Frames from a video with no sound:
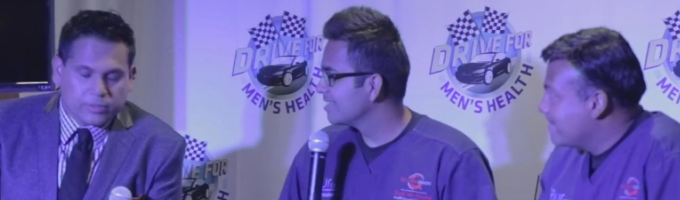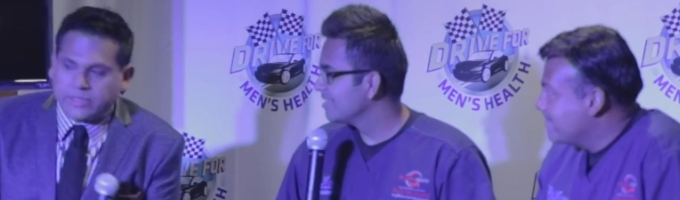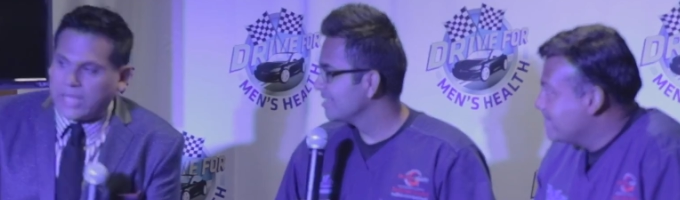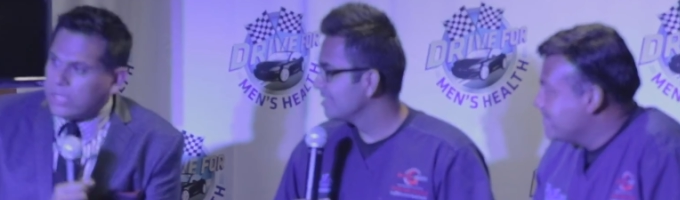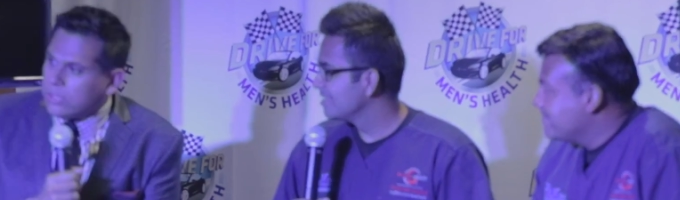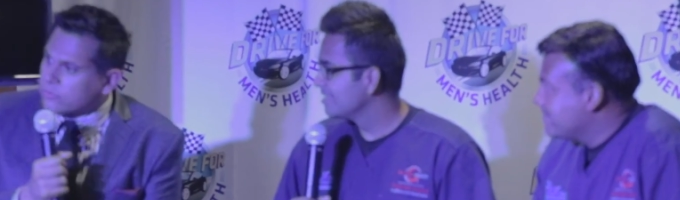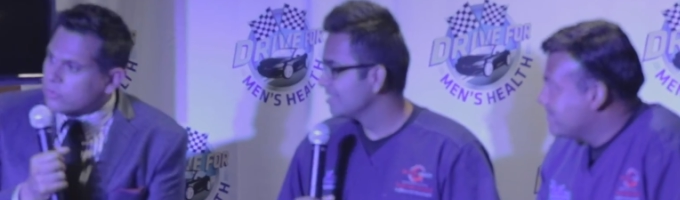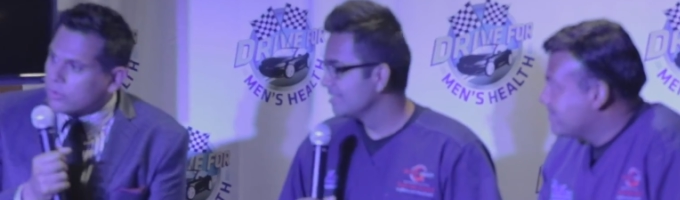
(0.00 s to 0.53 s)
Speaker 1: Well,
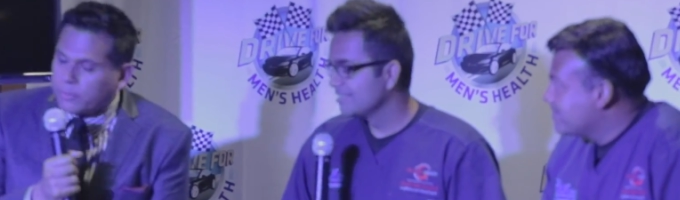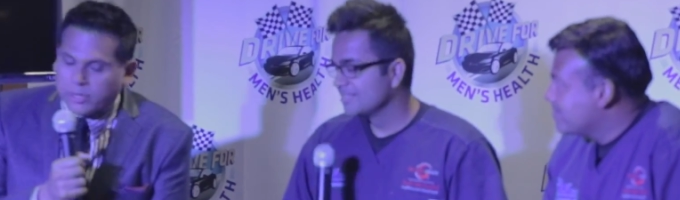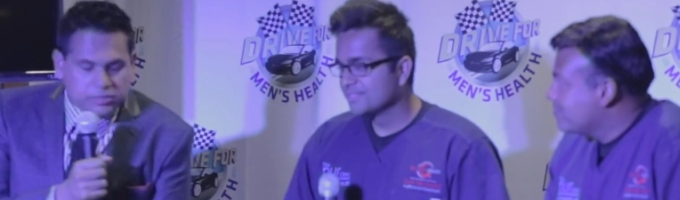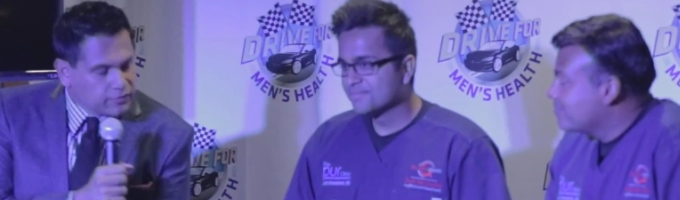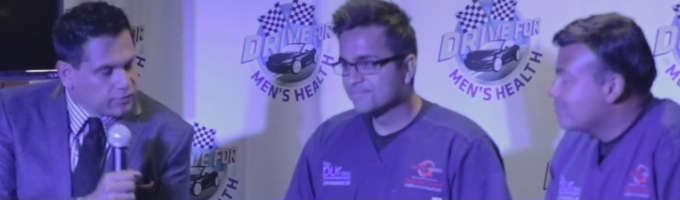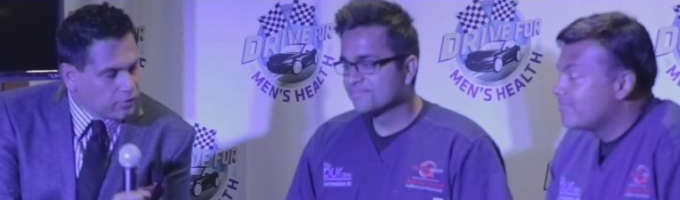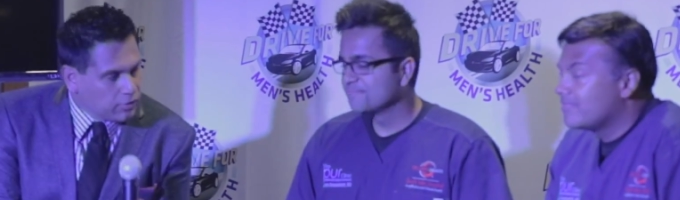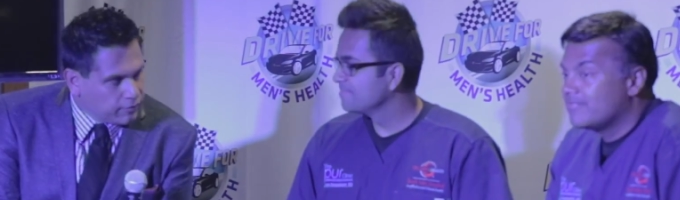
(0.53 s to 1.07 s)
thank you so much
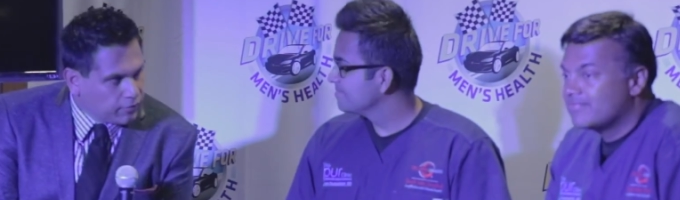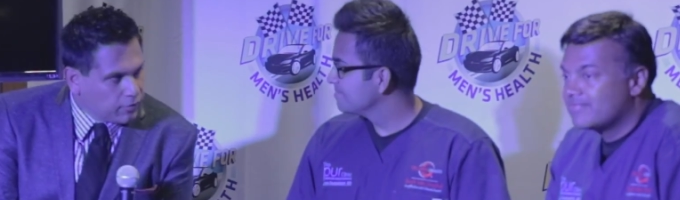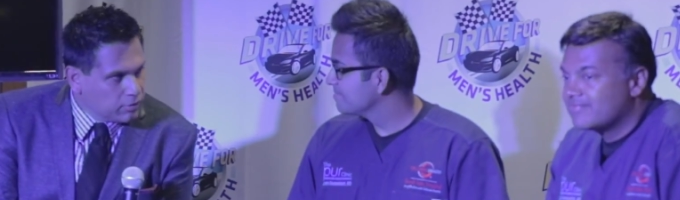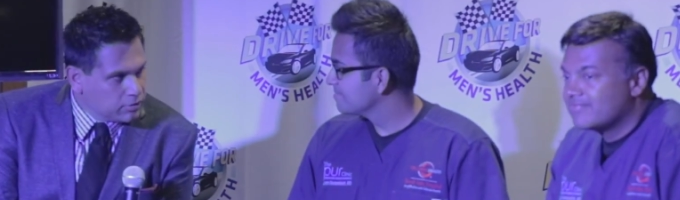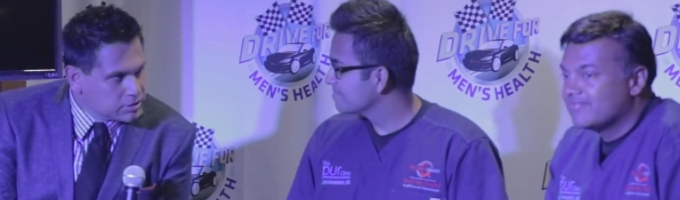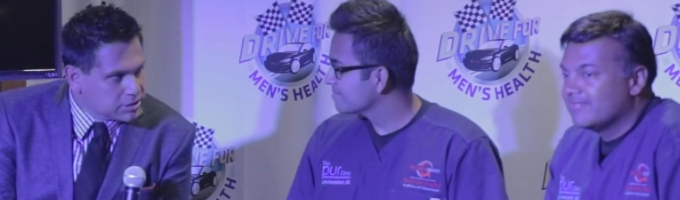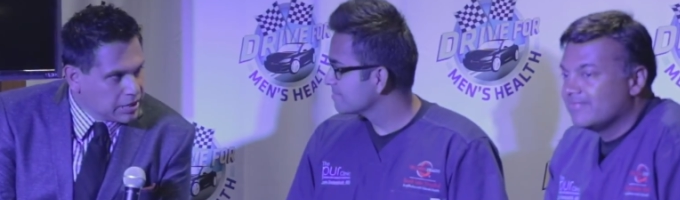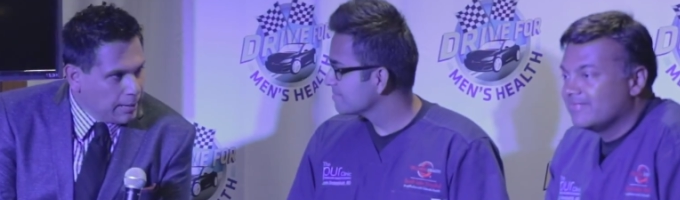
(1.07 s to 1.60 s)
for,
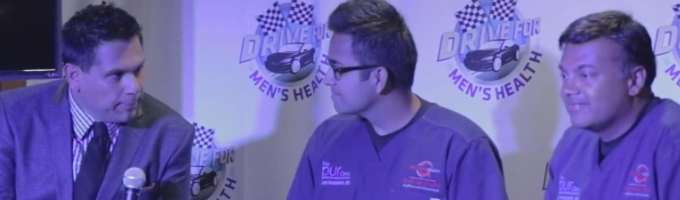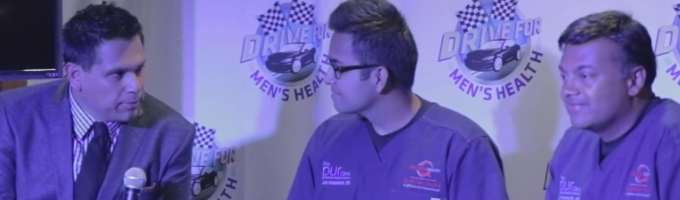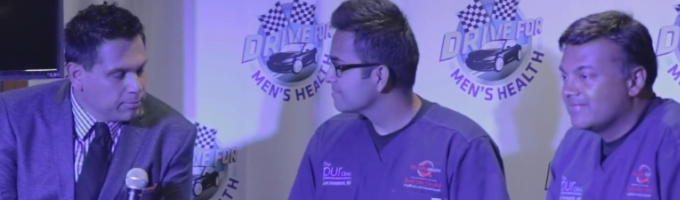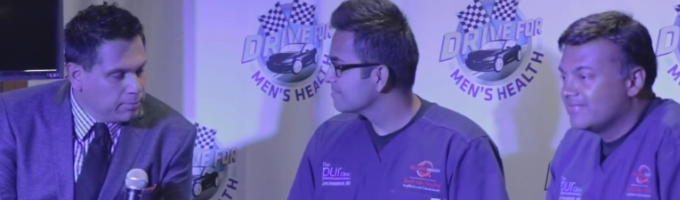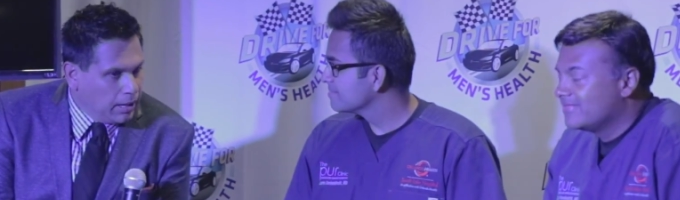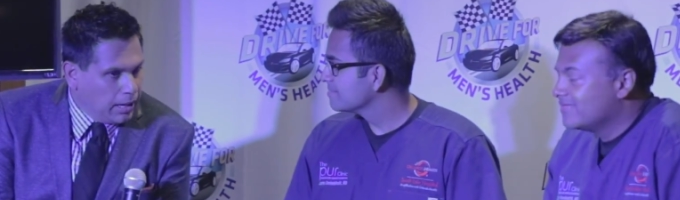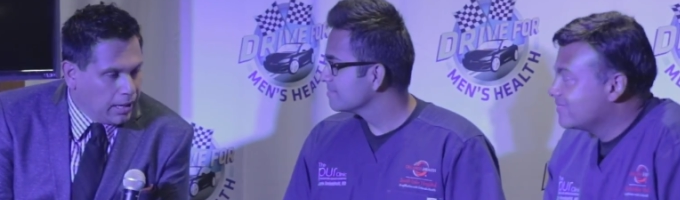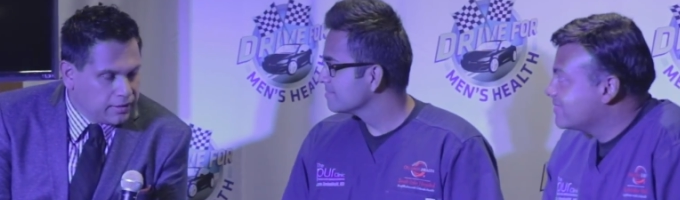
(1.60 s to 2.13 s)
for stopping
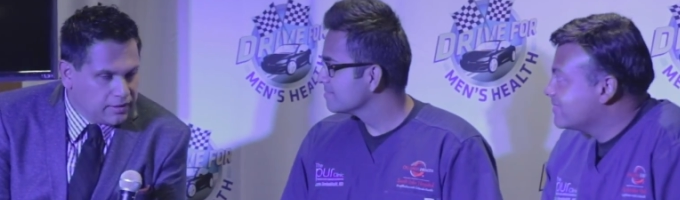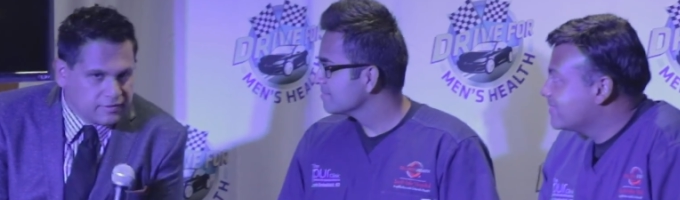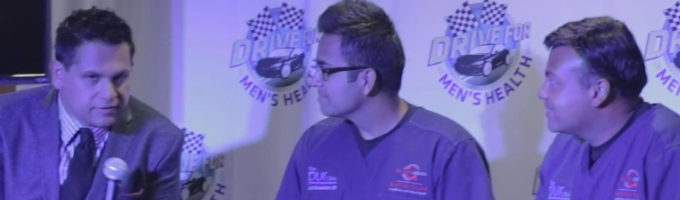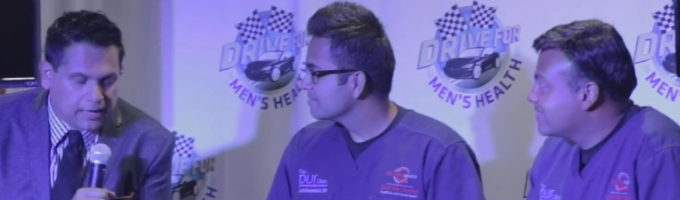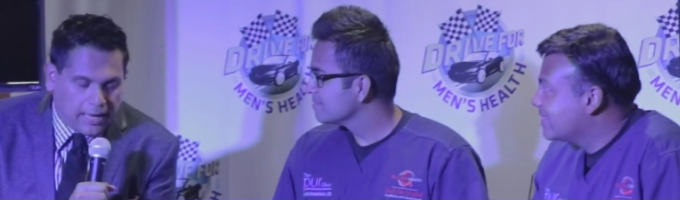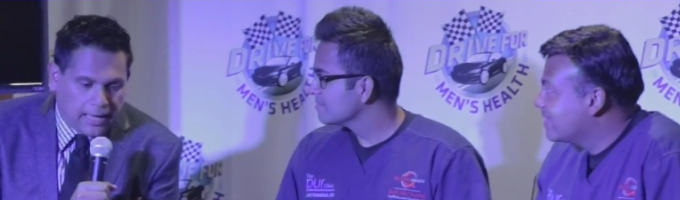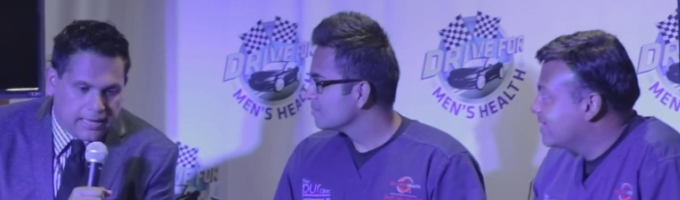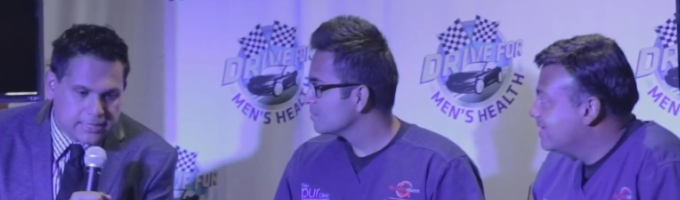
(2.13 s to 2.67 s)
by. These
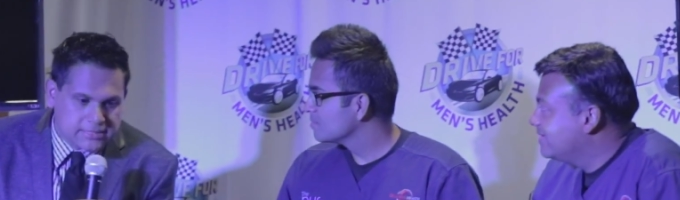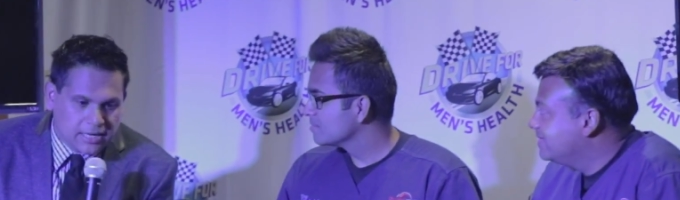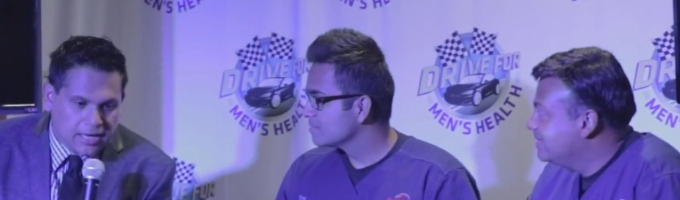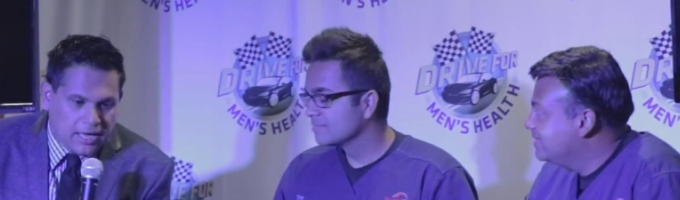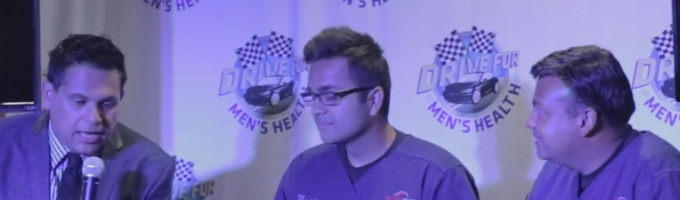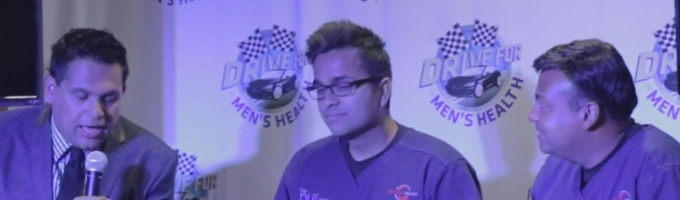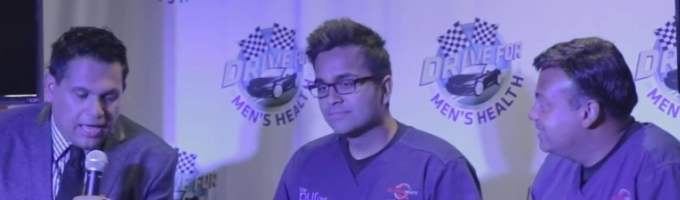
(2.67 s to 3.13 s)
guys